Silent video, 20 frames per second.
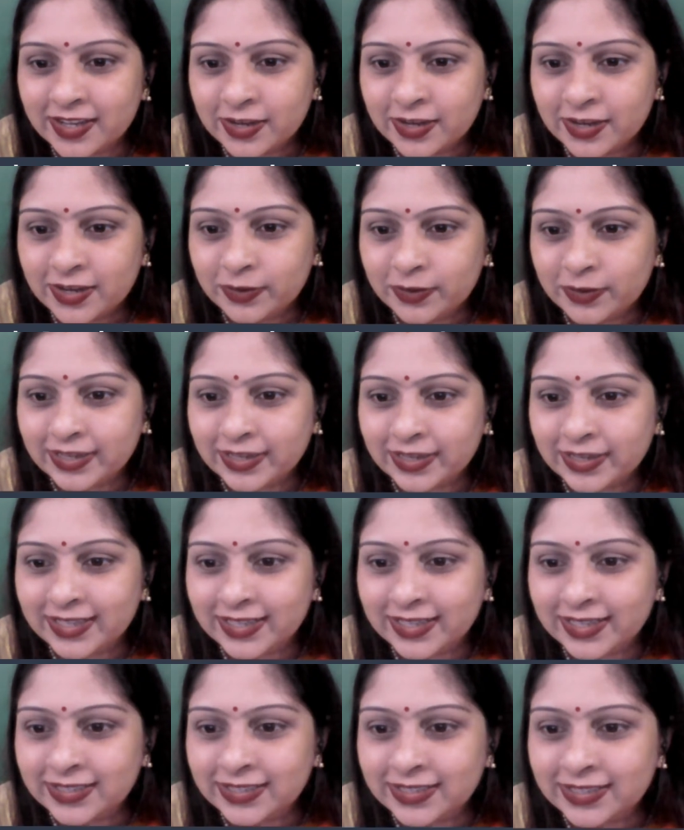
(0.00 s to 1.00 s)
Okay.
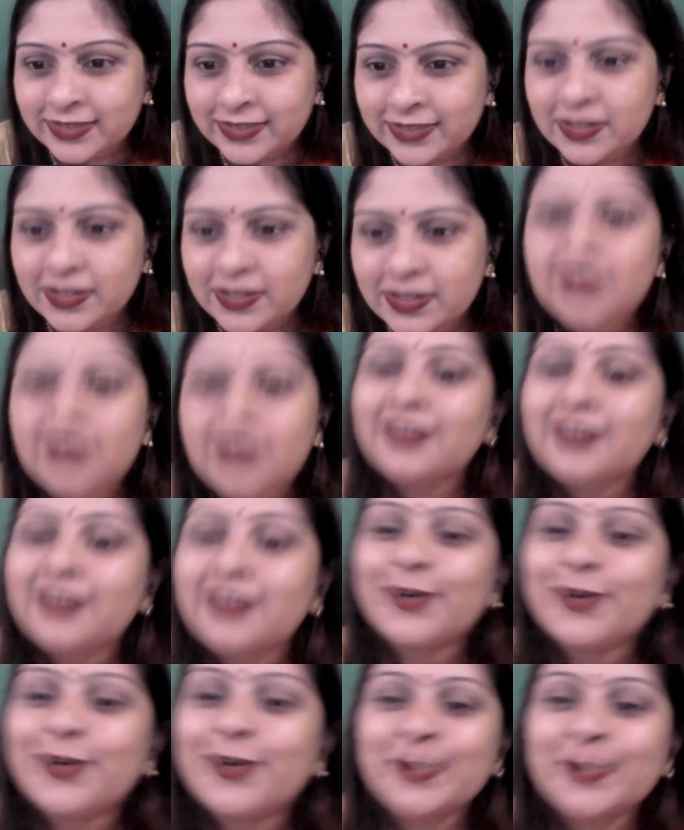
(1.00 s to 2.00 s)

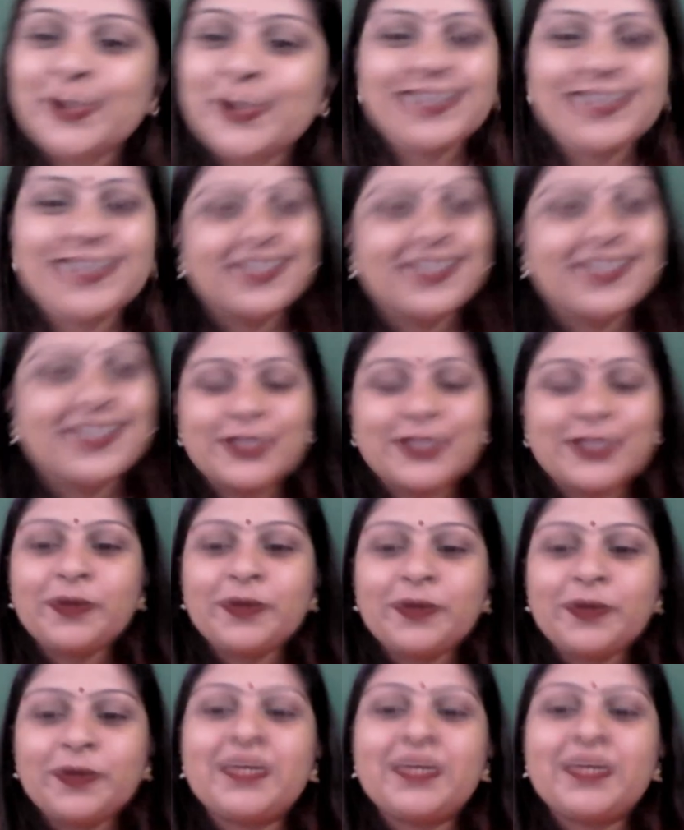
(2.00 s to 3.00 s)
Oh, so
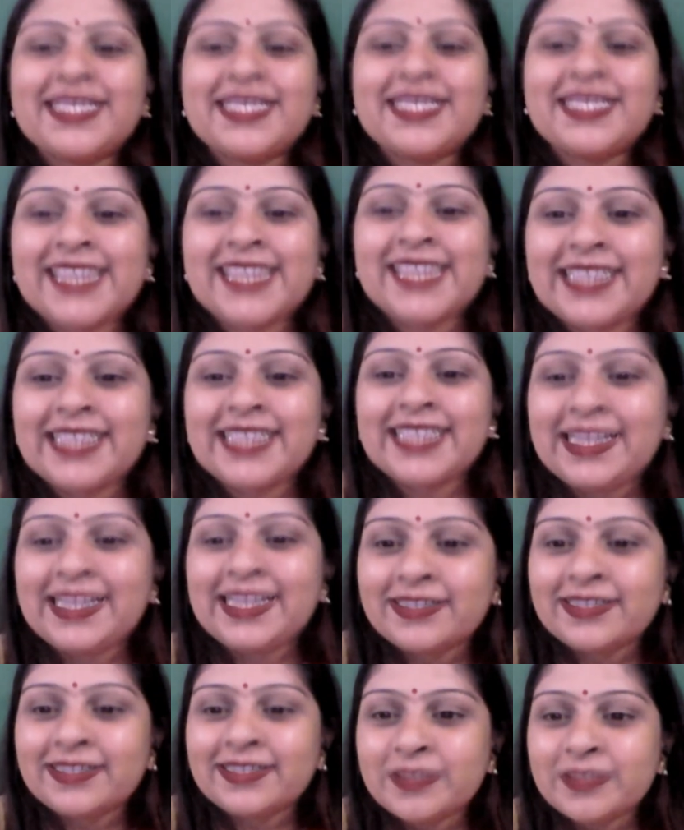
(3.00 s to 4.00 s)
people are saying that learn
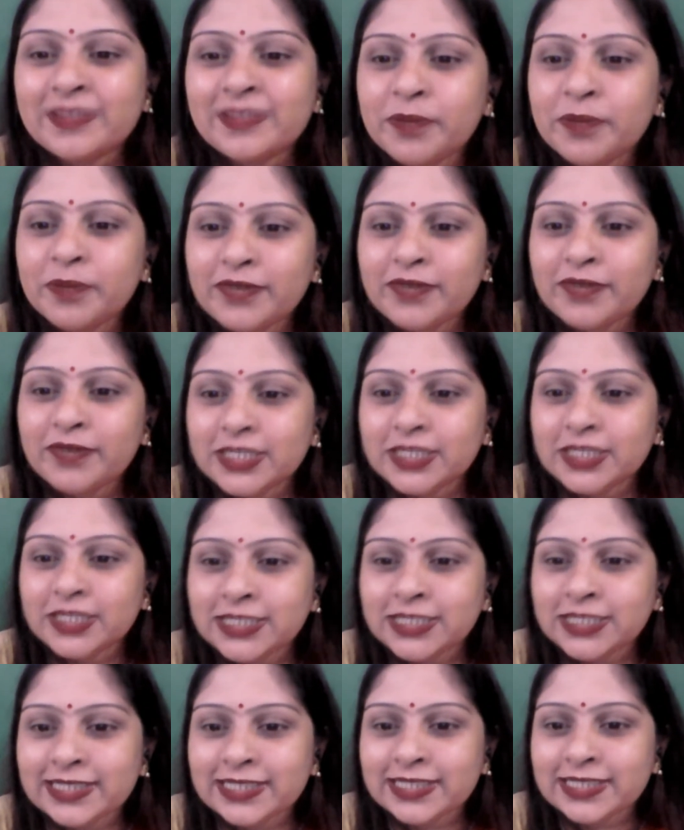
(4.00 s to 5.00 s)
simple
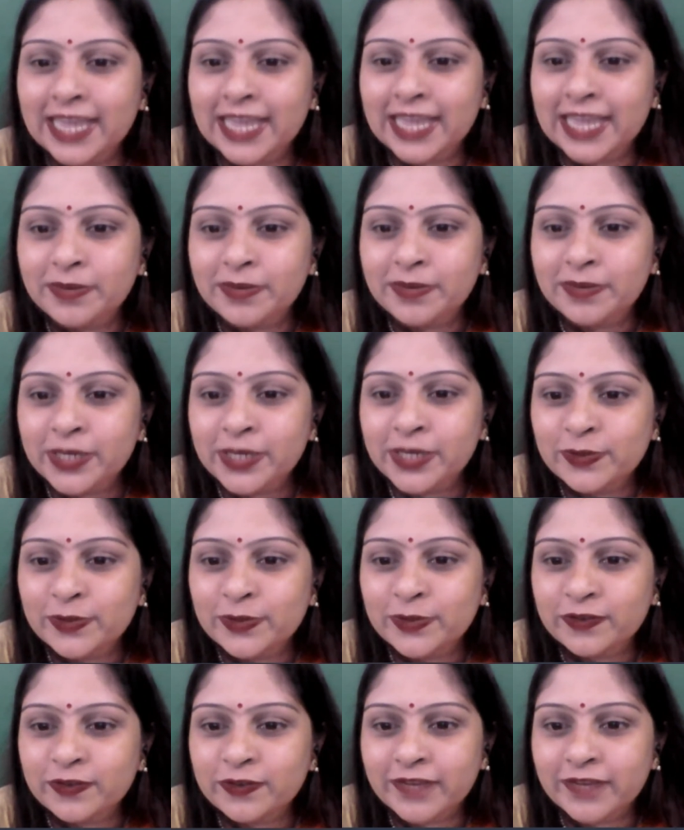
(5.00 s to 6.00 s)
worksheets can be used
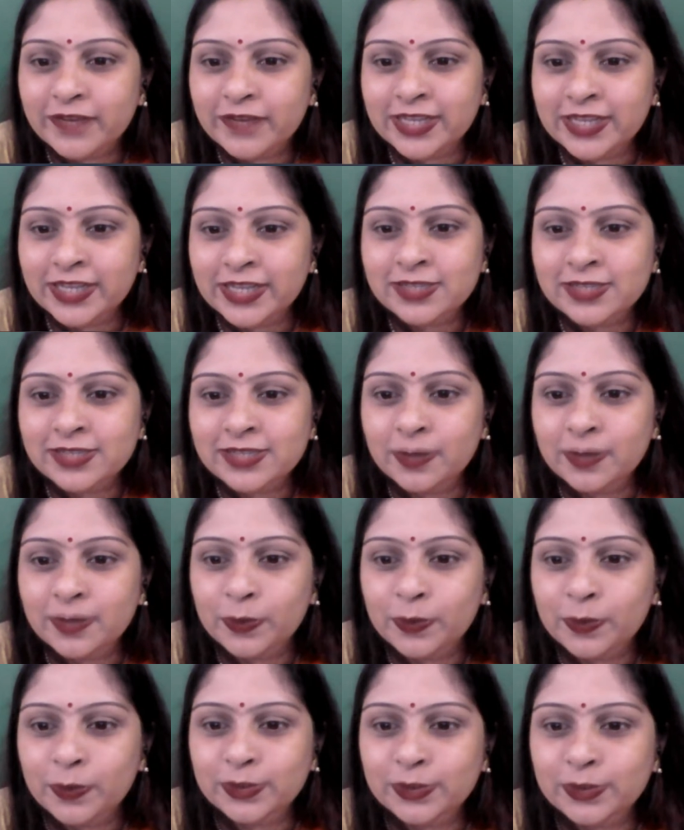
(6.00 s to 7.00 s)
for various
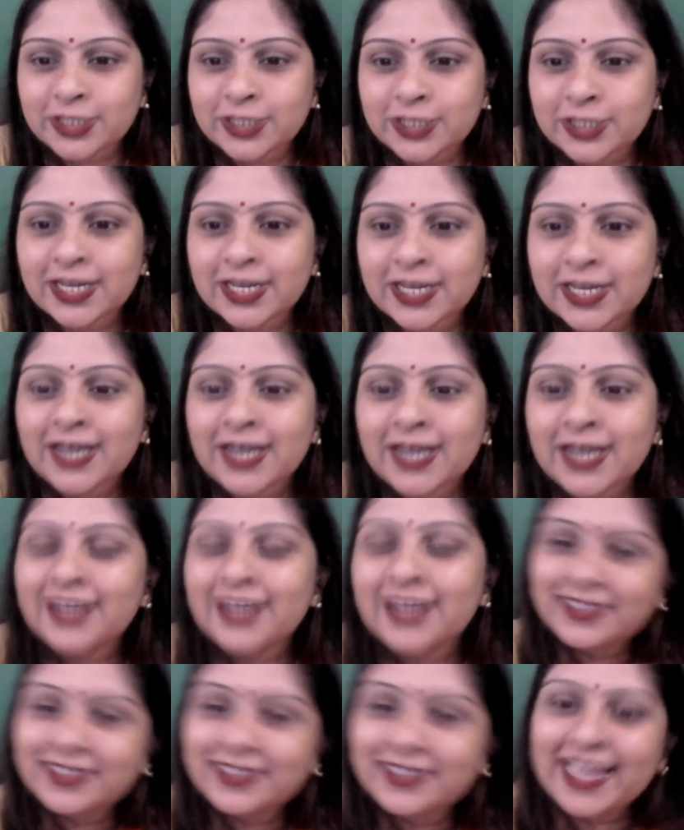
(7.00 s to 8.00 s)
approach.
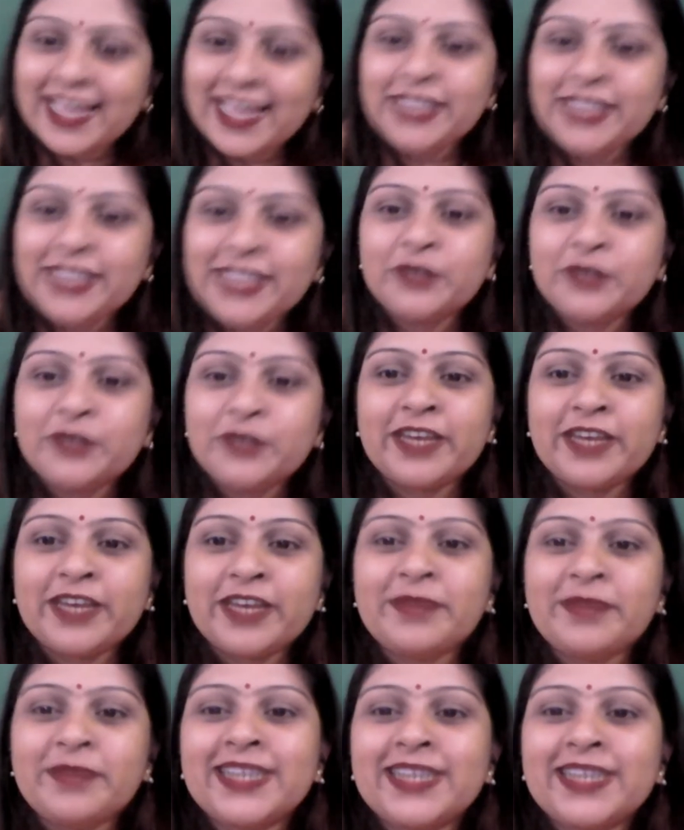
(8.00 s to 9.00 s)
Thank you very
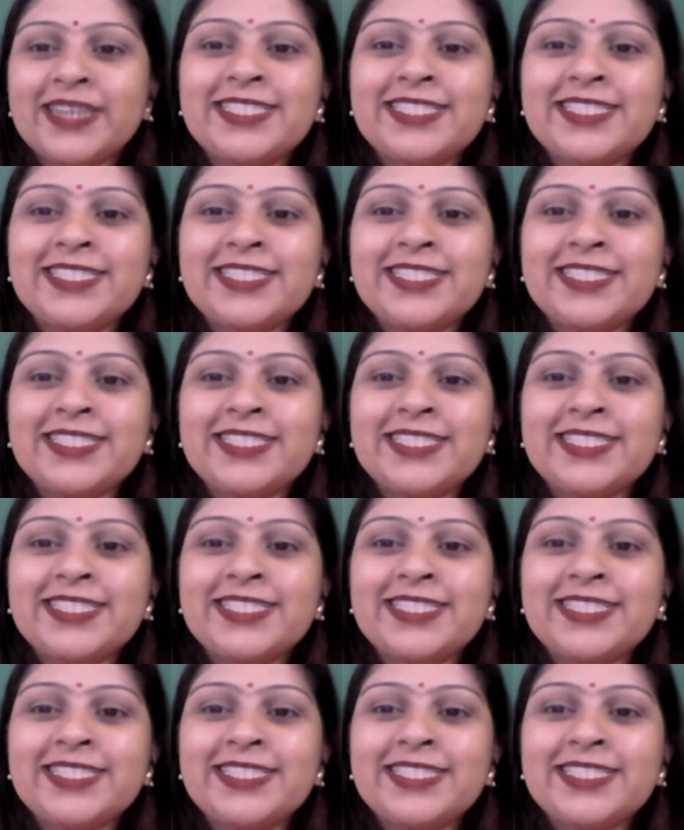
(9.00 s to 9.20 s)
much.